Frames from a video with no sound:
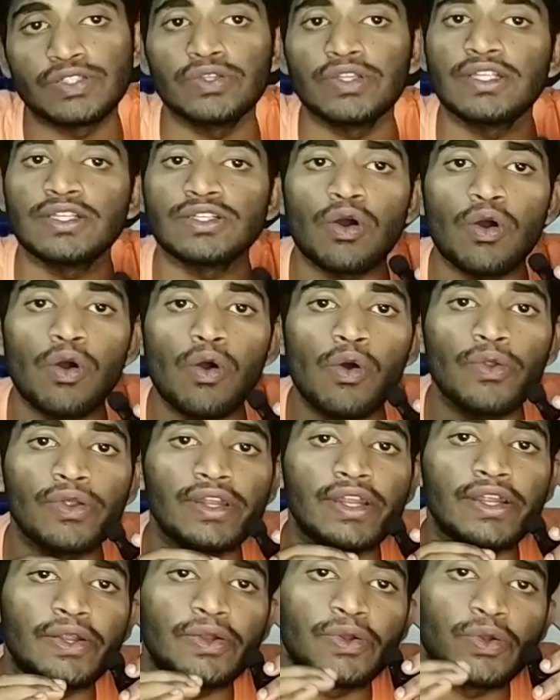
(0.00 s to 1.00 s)
This is all
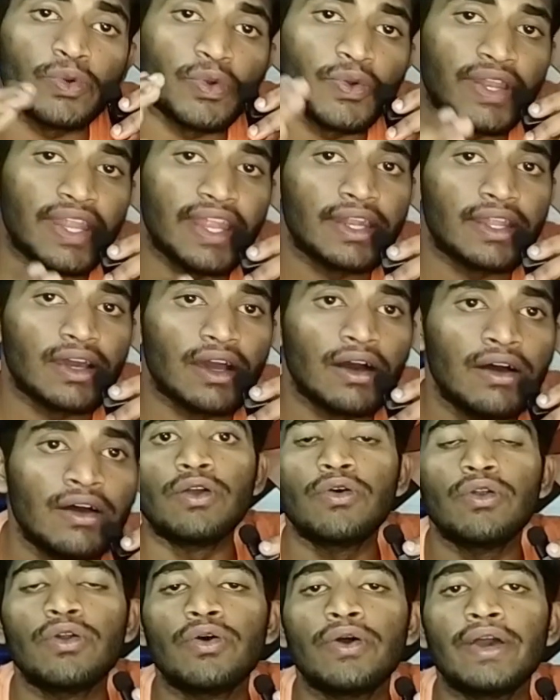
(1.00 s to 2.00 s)
related to the data.
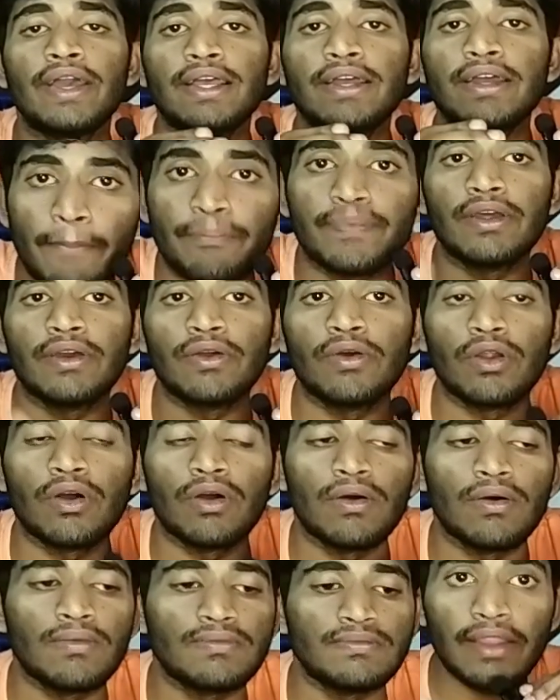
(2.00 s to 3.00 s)
They're gonna
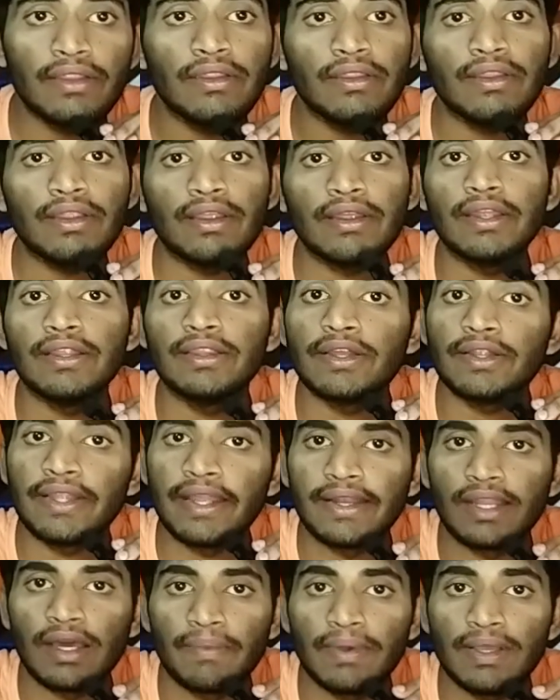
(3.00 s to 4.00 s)
and in the
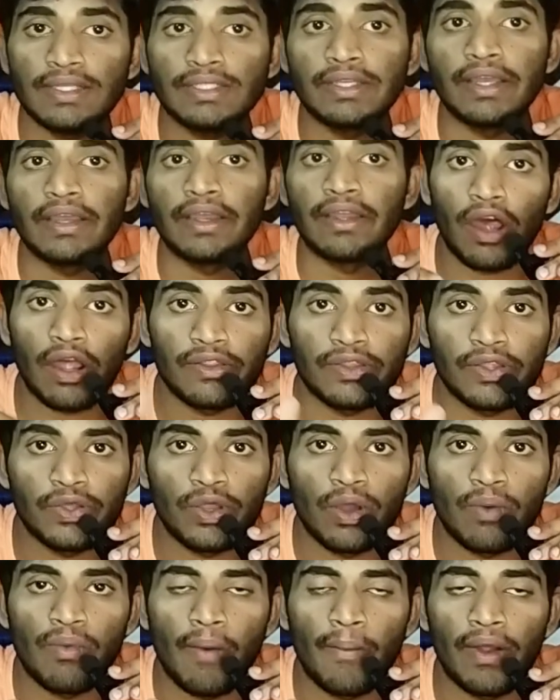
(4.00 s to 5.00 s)
database under
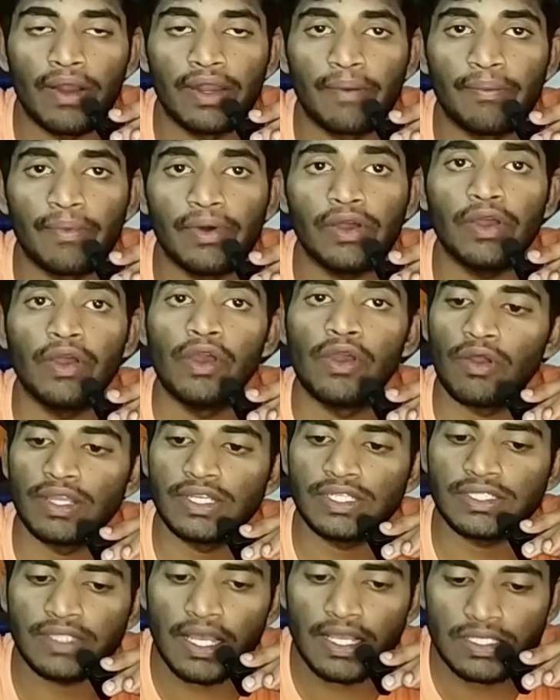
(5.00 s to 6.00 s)
your mobile number, your
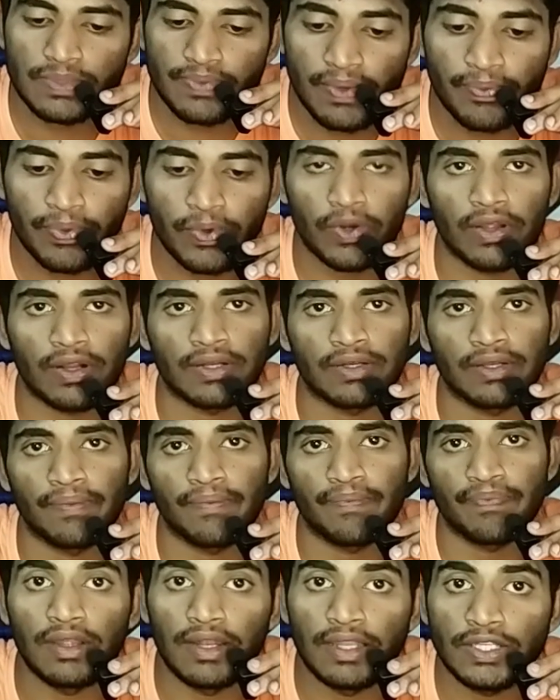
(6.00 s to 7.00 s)
list has been
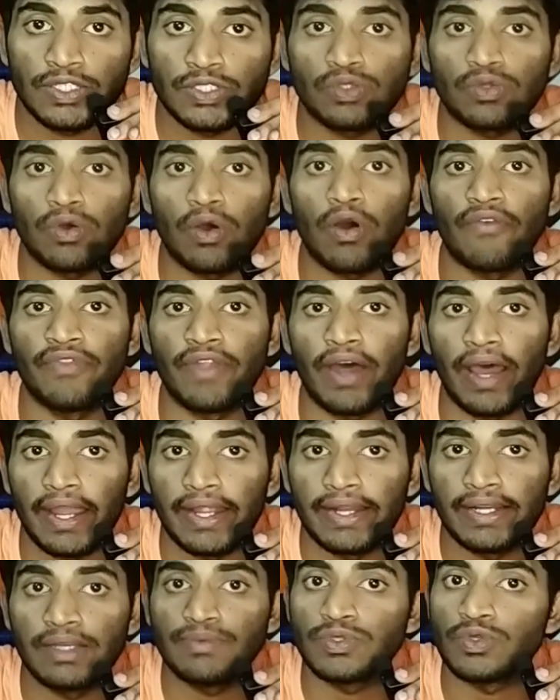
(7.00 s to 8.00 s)
productive. The list of the
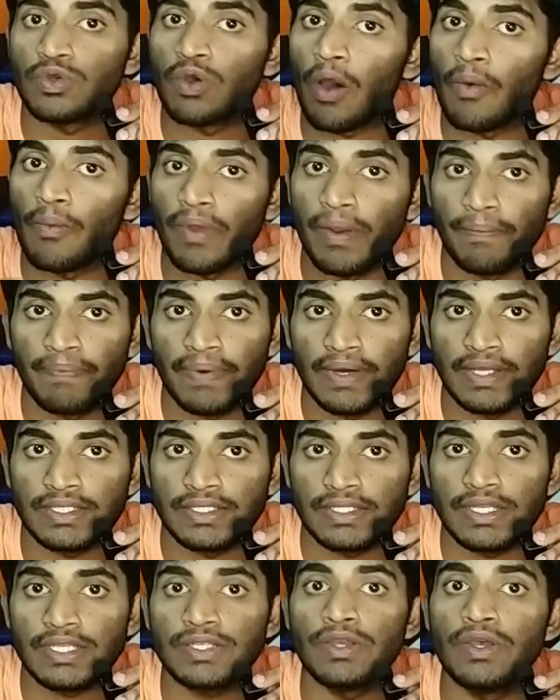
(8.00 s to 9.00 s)
items you have been
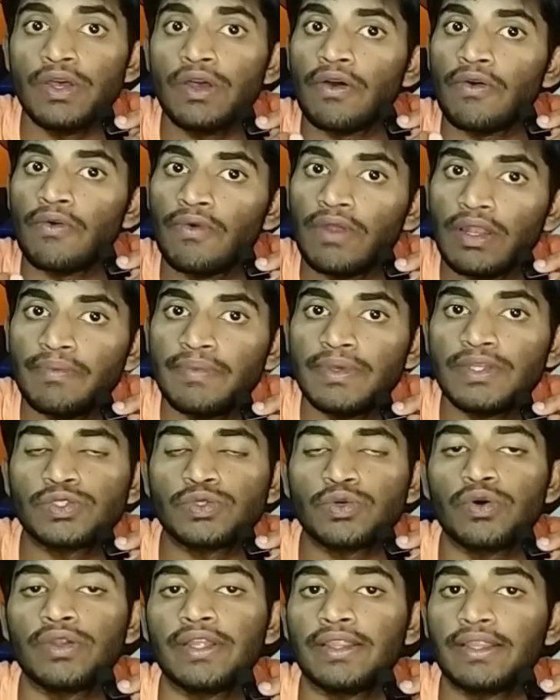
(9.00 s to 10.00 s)
purchased will be
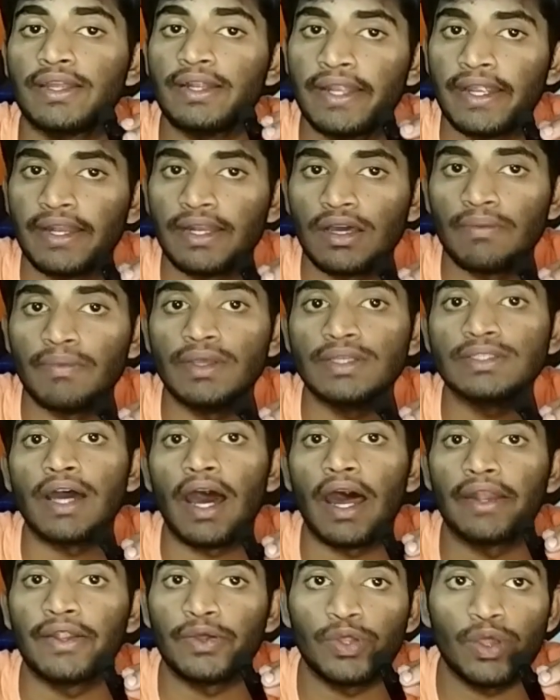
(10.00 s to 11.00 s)
stored in the
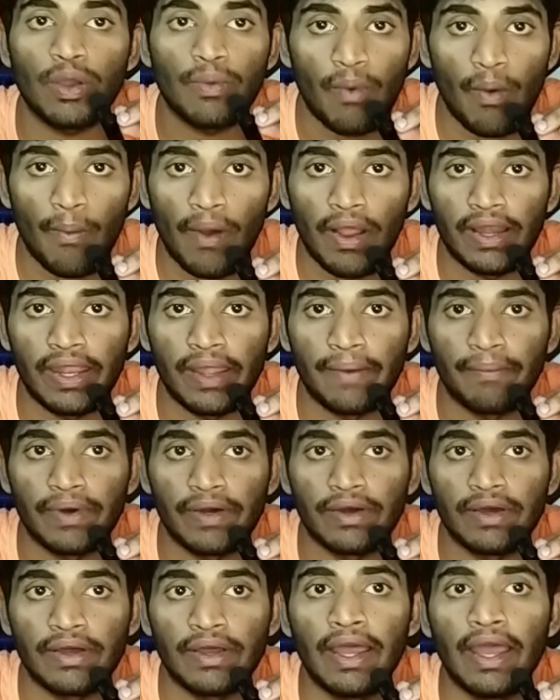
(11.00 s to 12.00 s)
database under your mobile
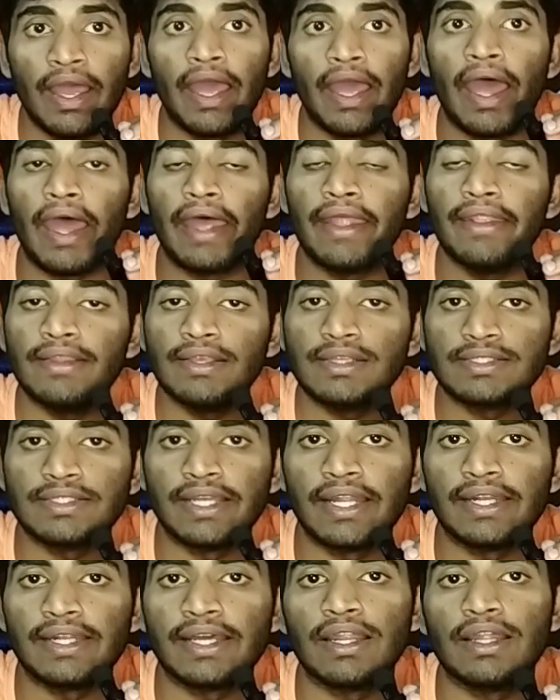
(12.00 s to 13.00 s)
number. And this
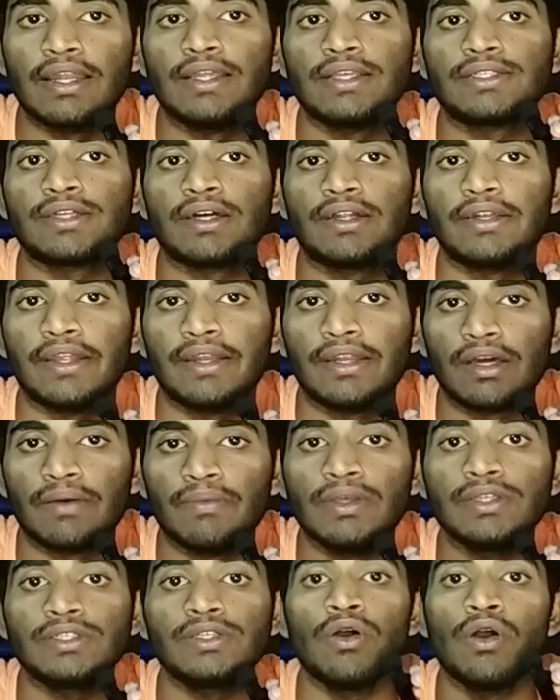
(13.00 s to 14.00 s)
data analyst or
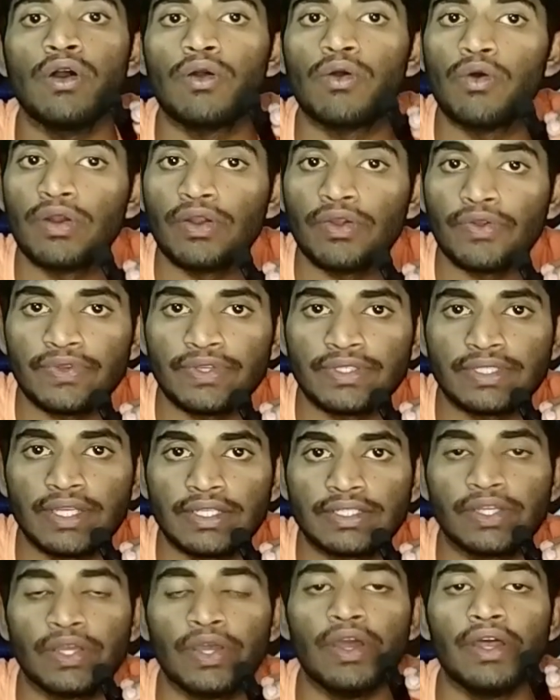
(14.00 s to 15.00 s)
database gonna
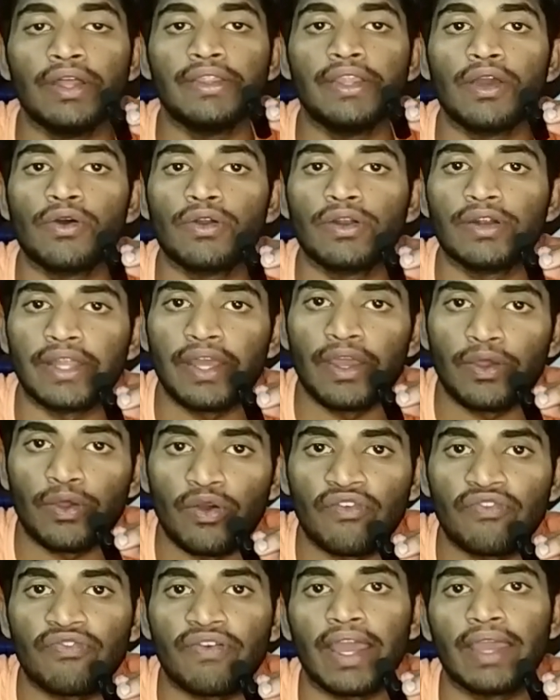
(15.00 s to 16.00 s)
research it. They're gonna take
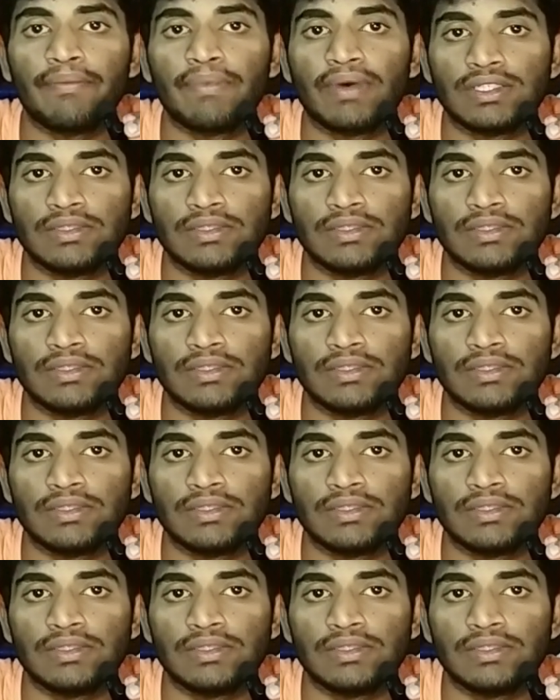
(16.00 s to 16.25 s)
your 5